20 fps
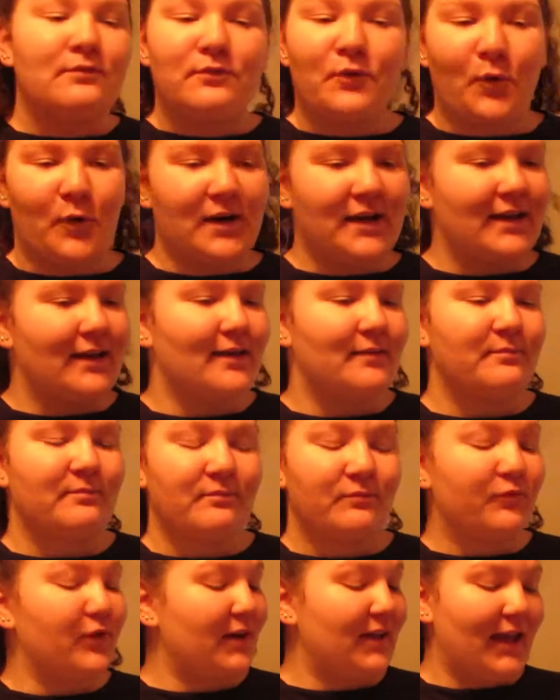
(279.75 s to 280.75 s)
40
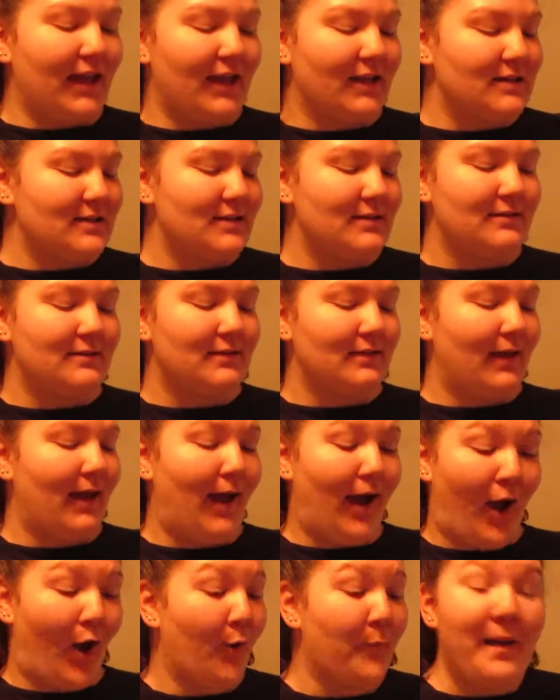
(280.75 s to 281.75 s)
and forget
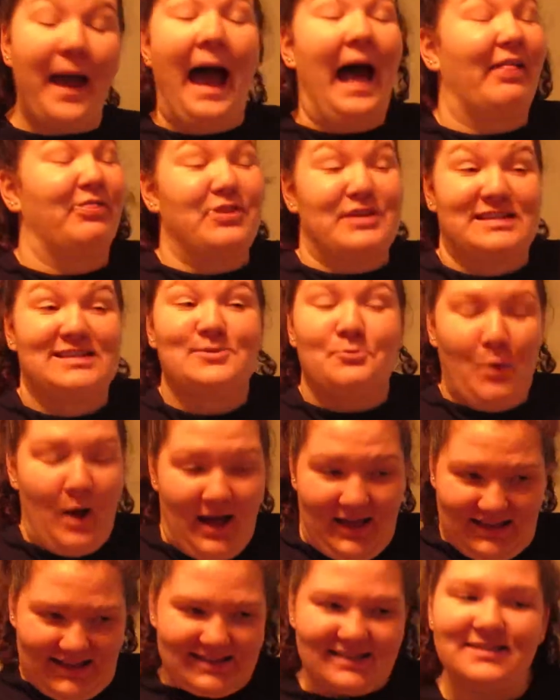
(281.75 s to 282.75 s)
how bad this
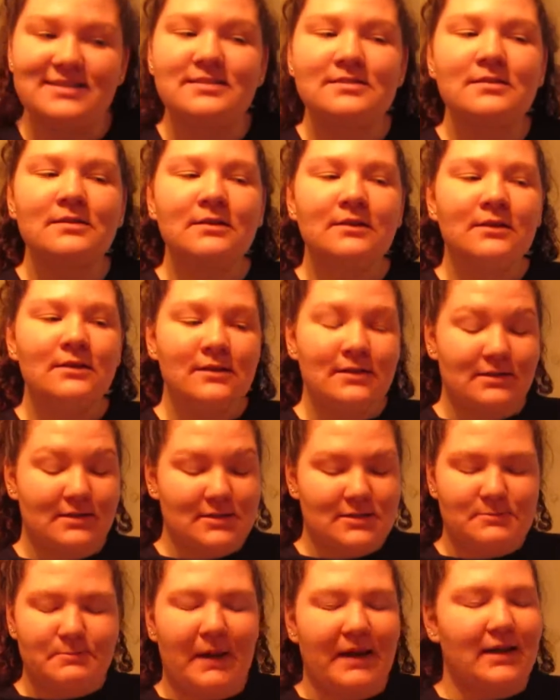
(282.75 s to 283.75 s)
was,
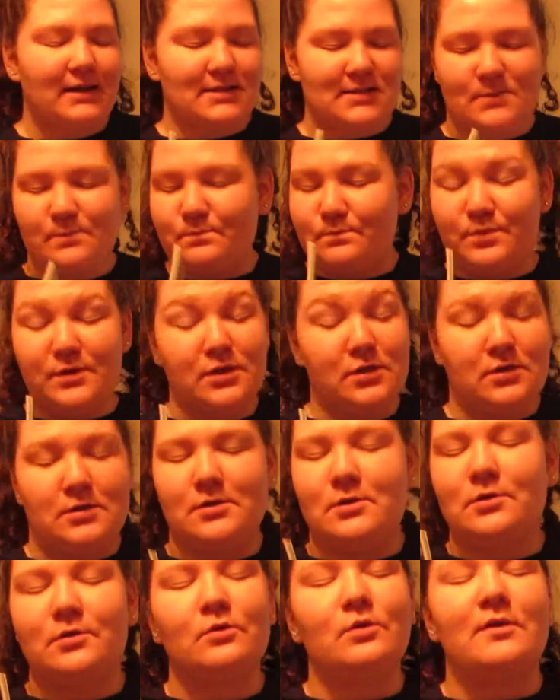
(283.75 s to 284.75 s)
despite its
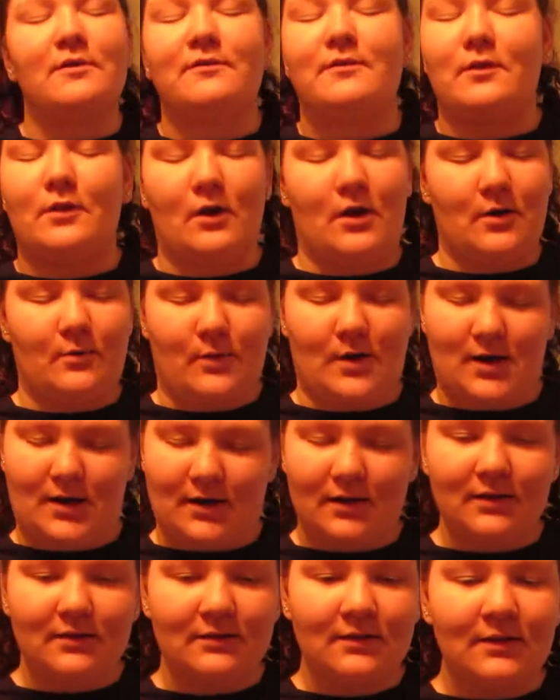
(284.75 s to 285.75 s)
beautiful artwork,
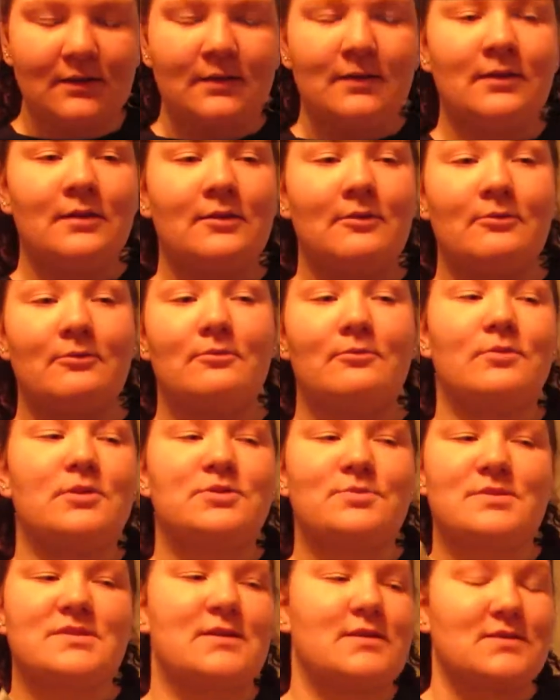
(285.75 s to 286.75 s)

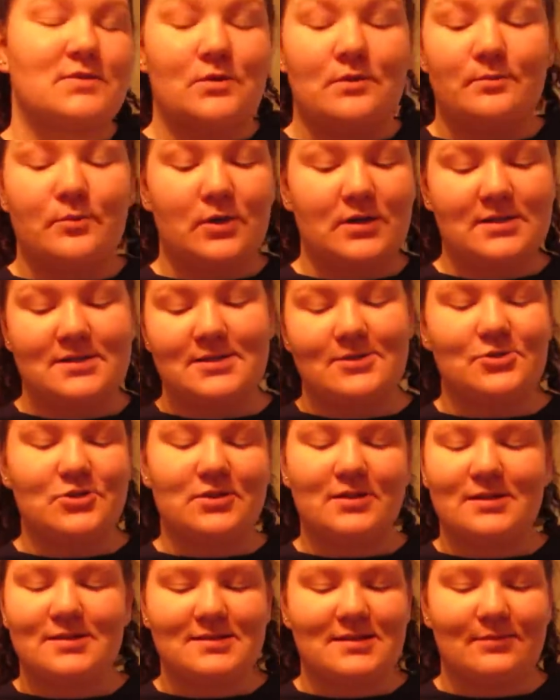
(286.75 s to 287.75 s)
which was also a poor
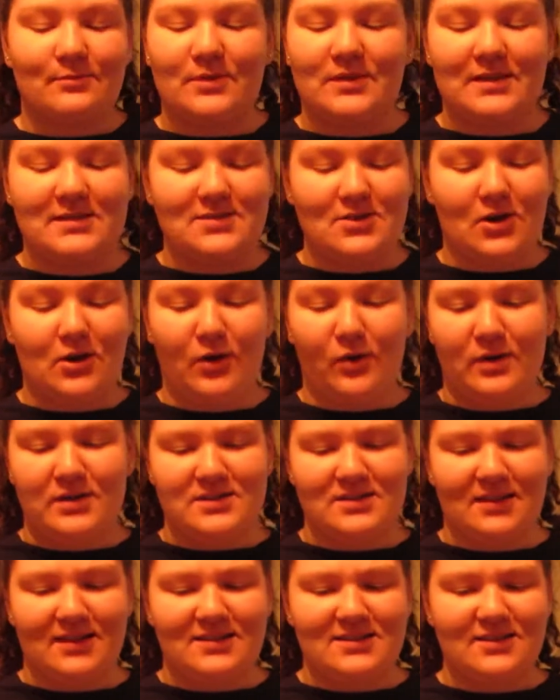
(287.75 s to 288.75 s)
decision because then when they started going
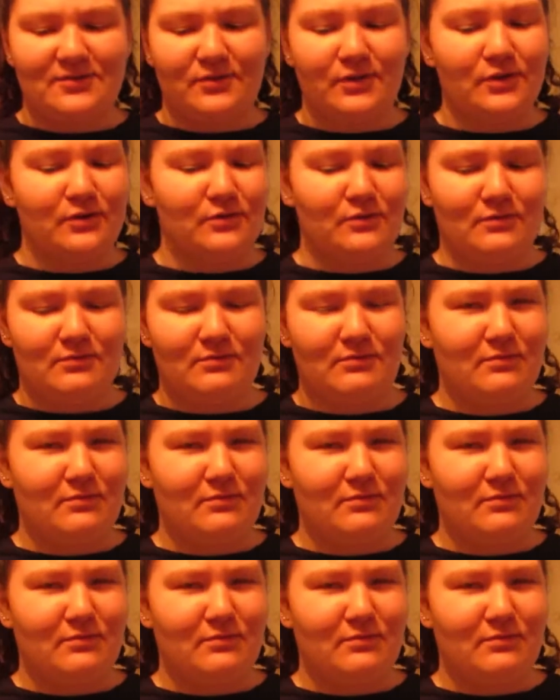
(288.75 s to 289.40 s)
to like different